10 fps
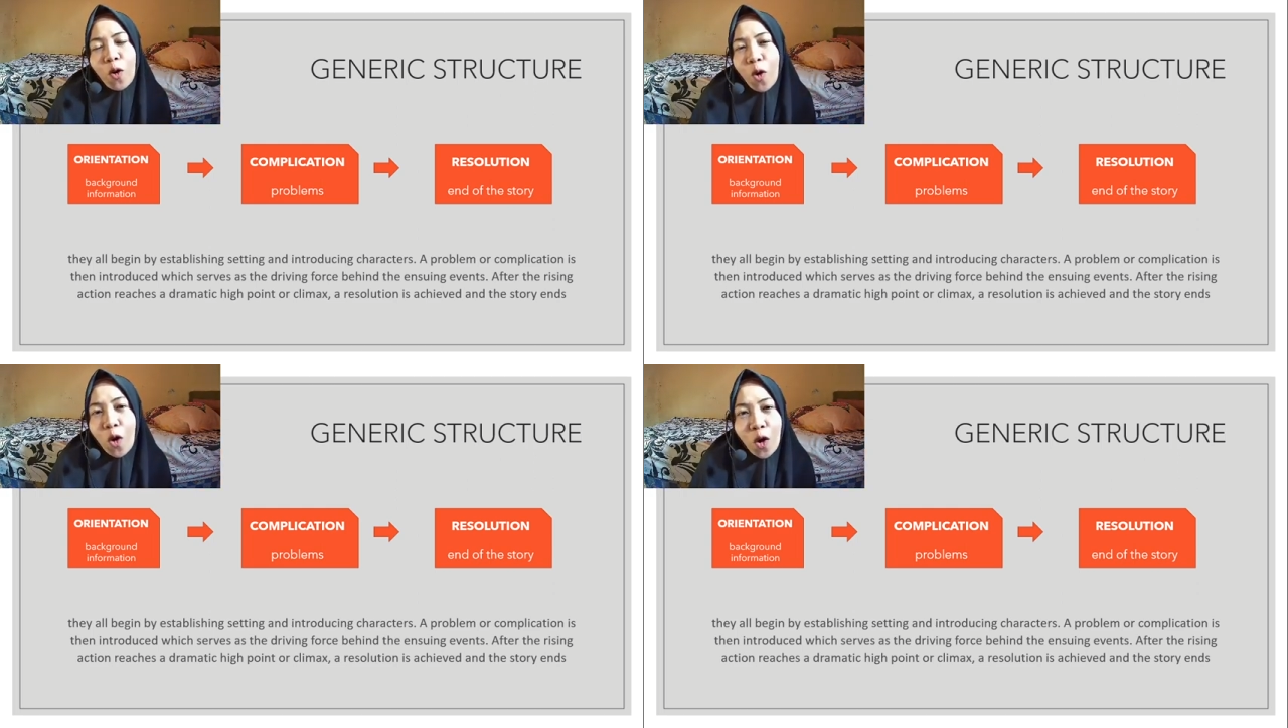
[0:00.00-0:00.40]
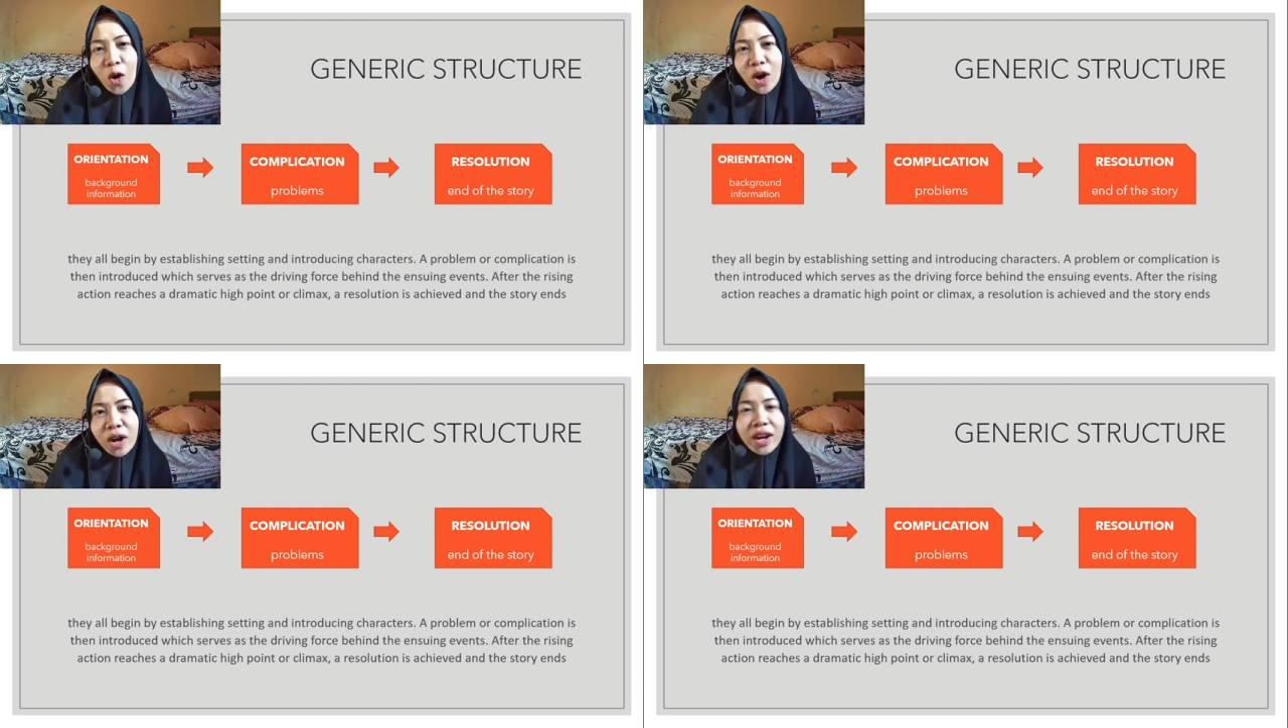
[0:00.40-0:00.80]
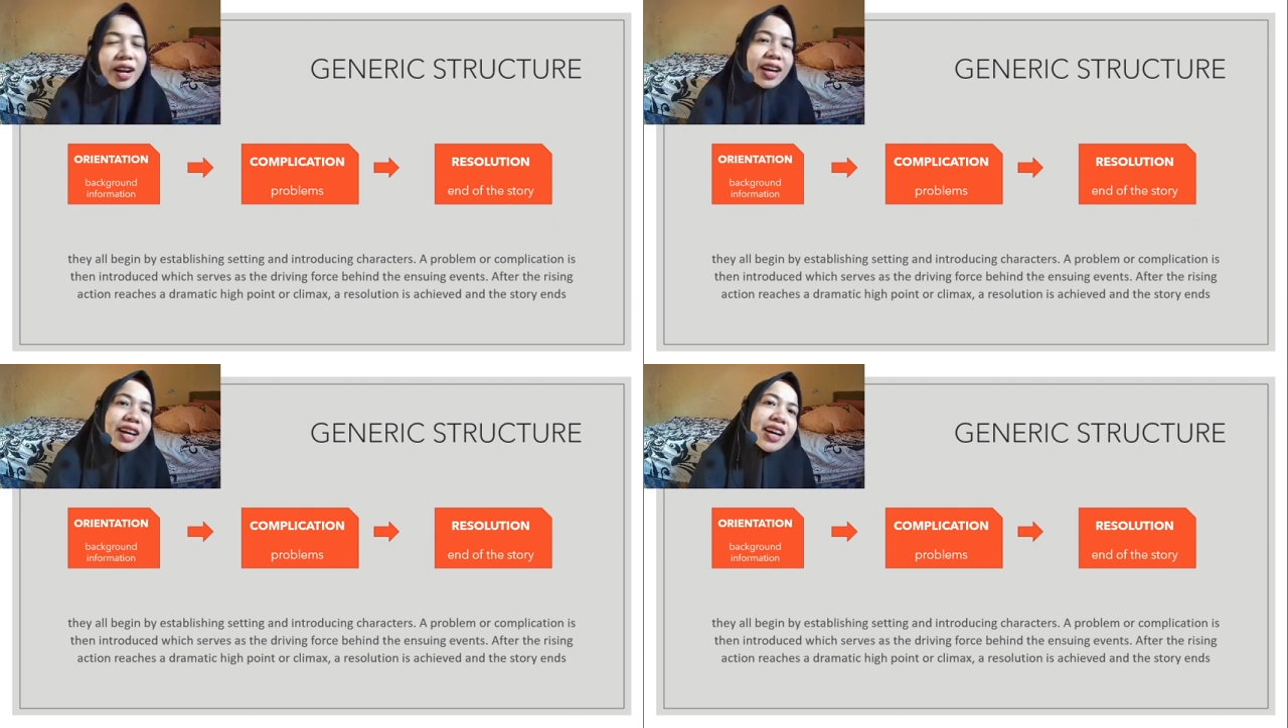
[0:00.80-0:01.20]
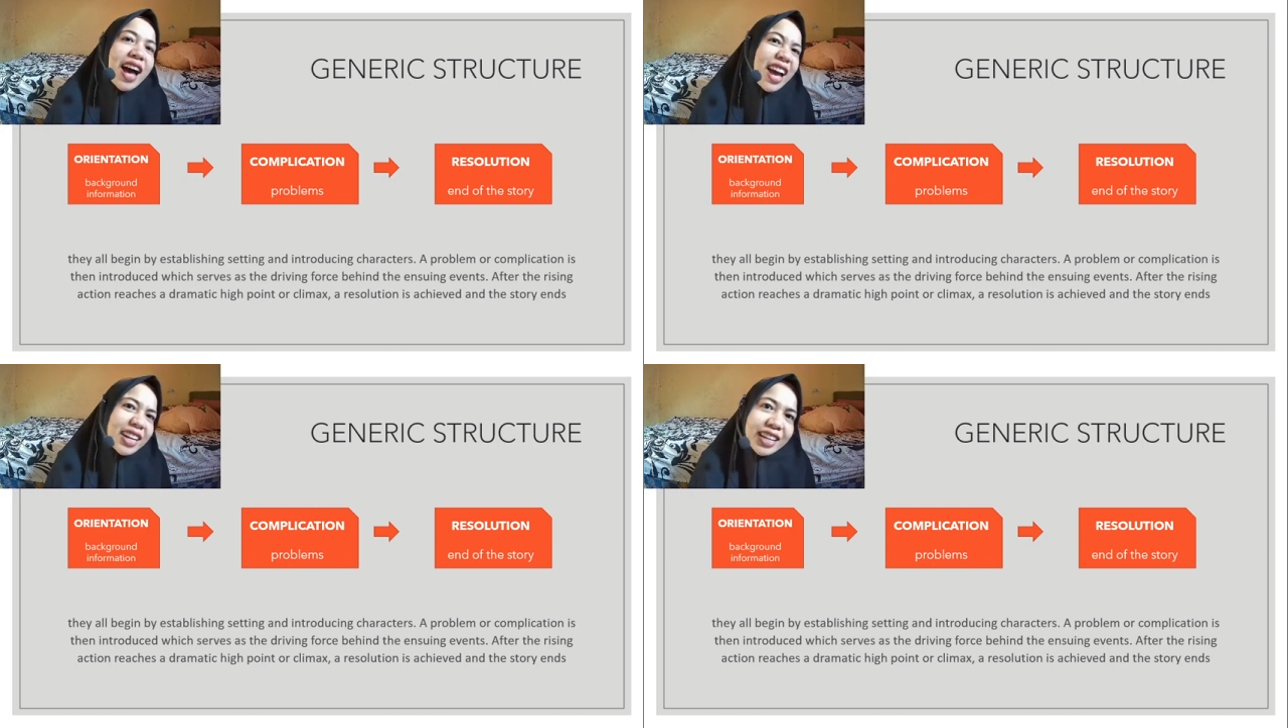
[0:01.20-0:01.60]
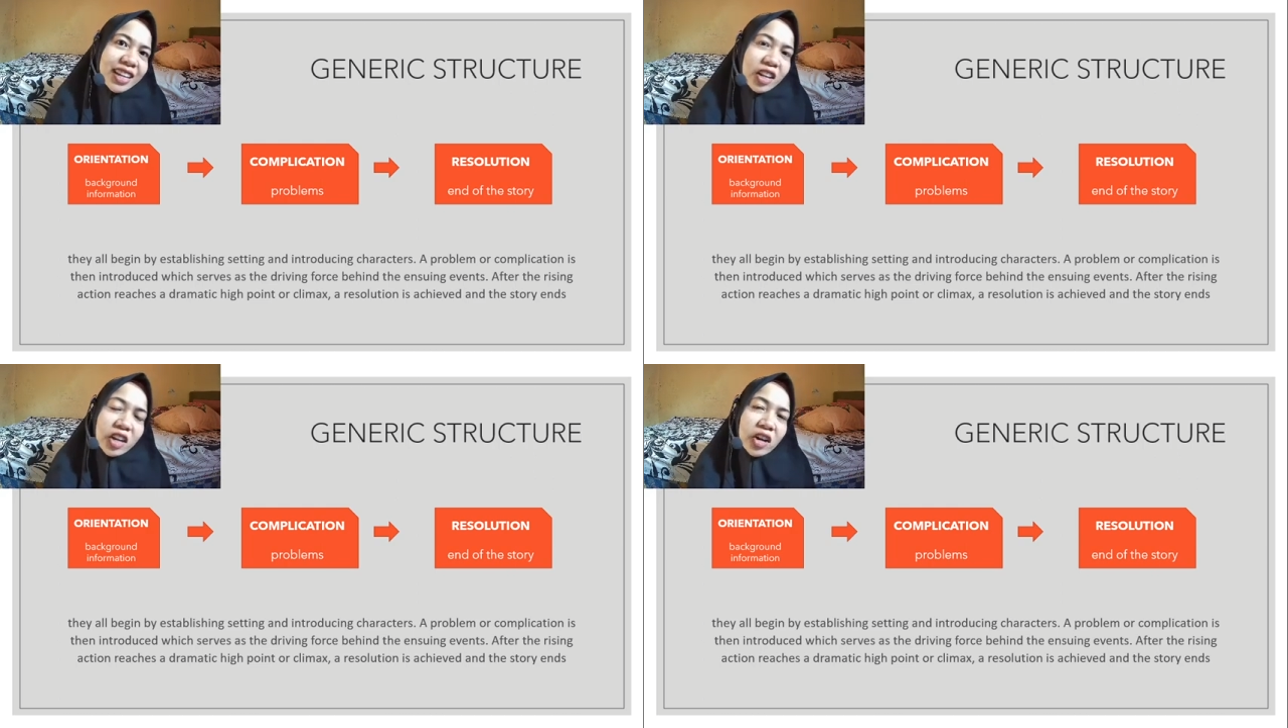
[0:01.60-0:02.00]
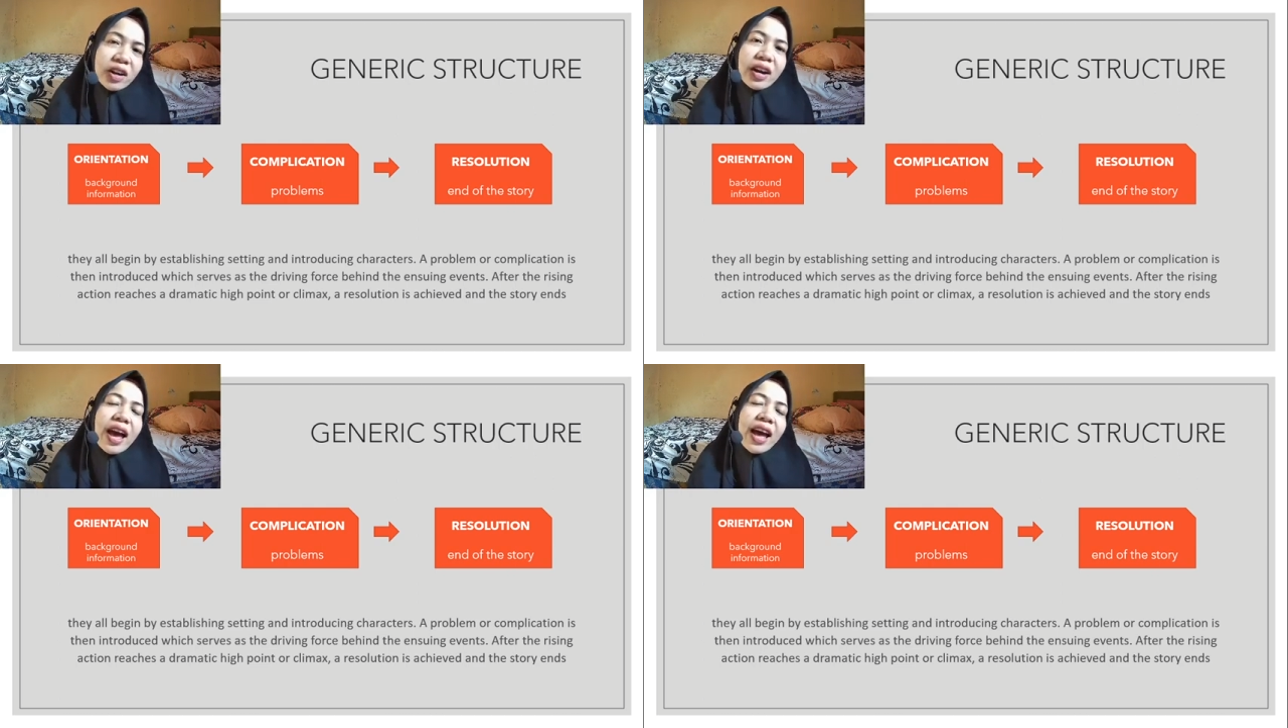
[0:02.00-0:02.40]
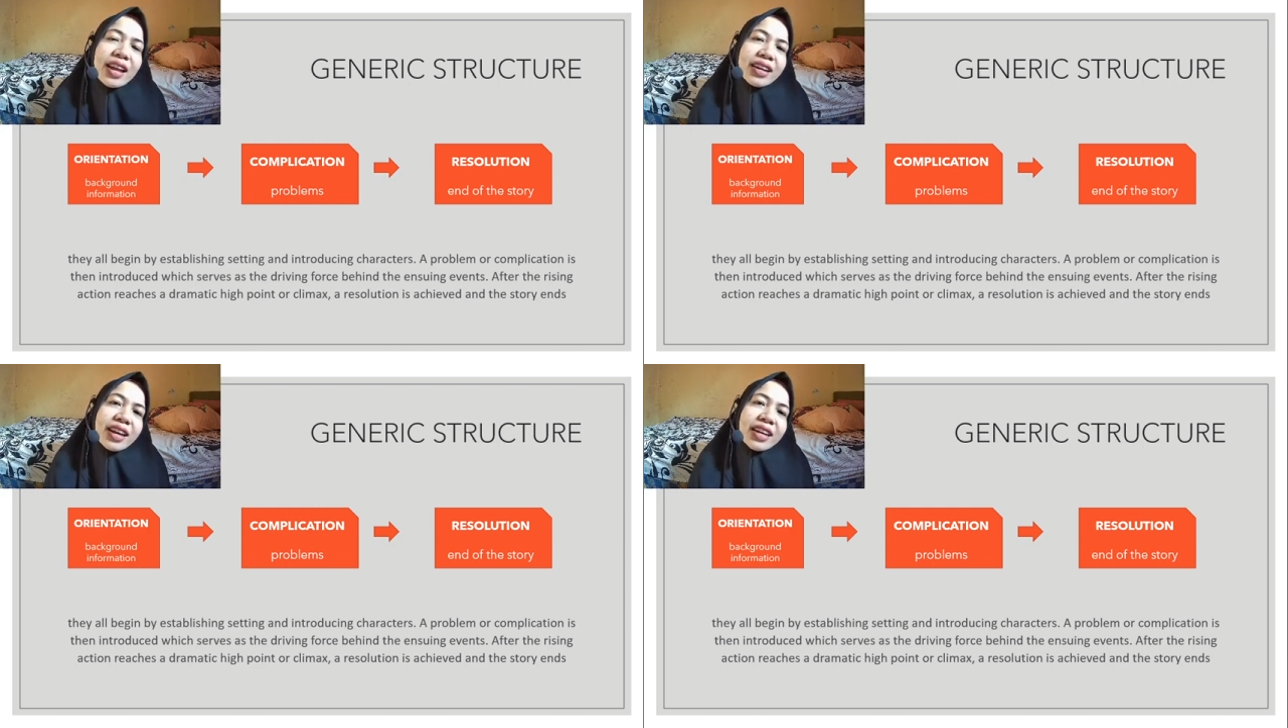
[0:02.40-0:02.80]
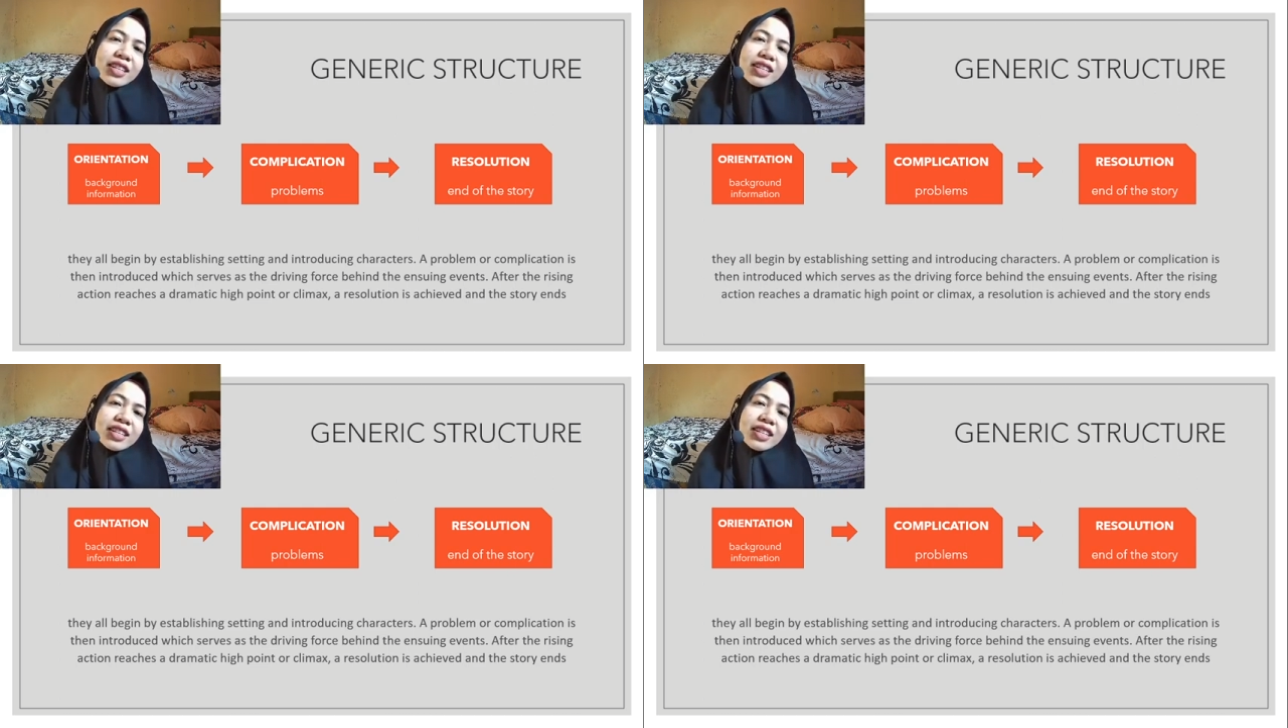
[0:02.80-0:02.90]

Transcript: or unclear ending.